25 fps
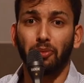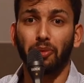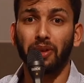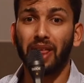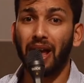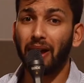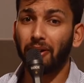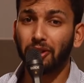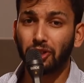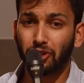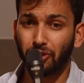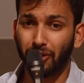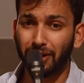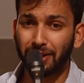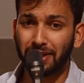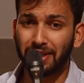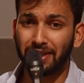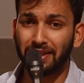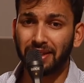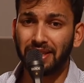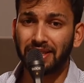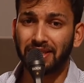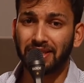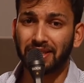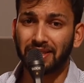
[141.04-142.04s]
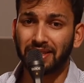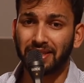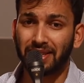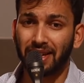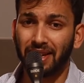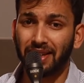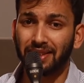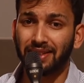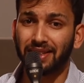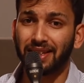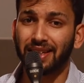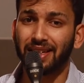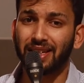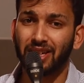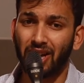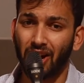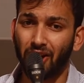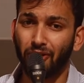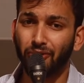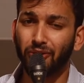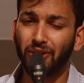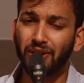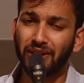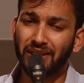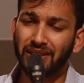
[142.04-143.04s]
Without addressing these concerns, current